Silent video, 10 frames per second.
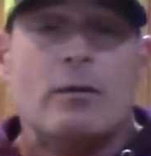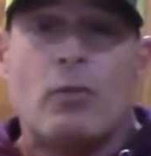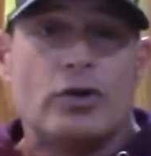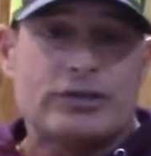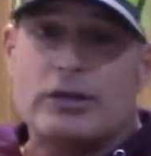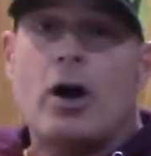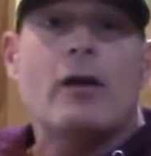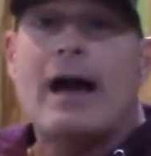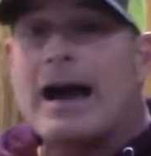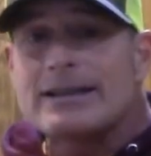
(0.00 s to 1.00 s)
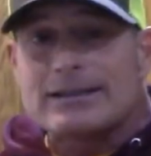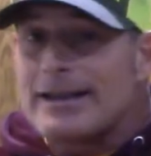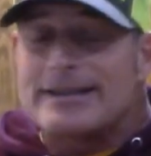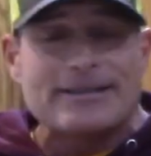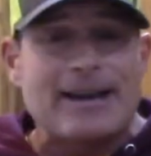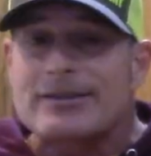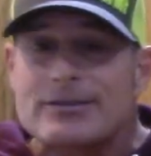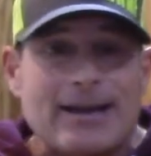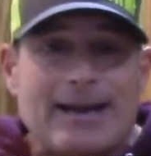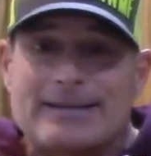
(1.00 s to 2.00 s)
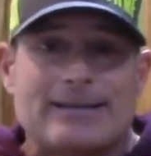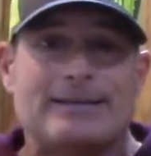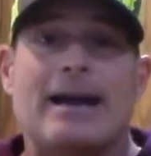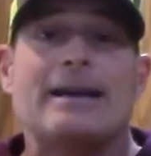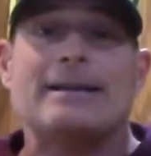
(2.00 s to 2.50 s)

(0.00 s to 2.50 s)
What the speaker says: Mostly all isolation exercises, 90